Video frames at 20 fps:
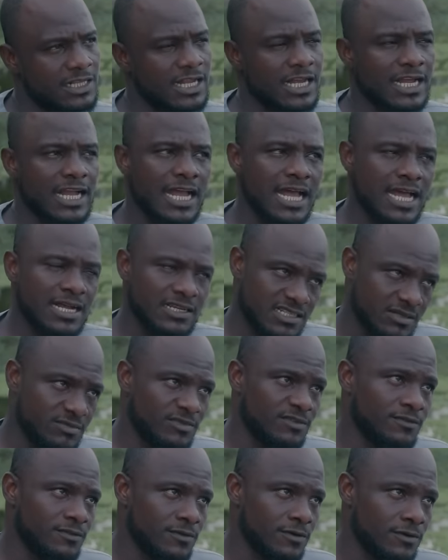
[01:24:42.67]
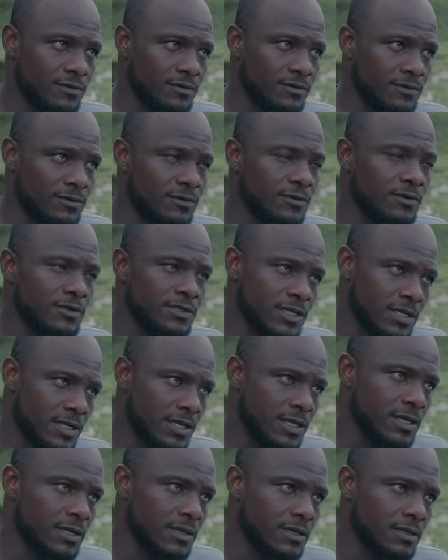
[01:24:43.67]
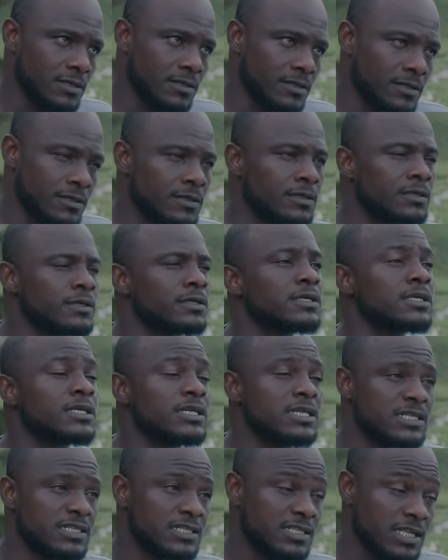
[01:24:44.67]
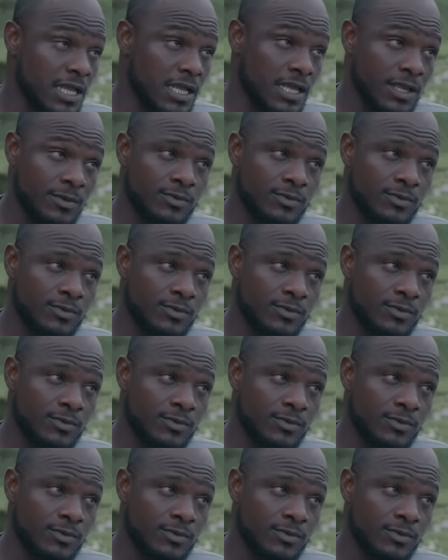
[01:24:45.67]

Like I asked before, Onyeka, is there a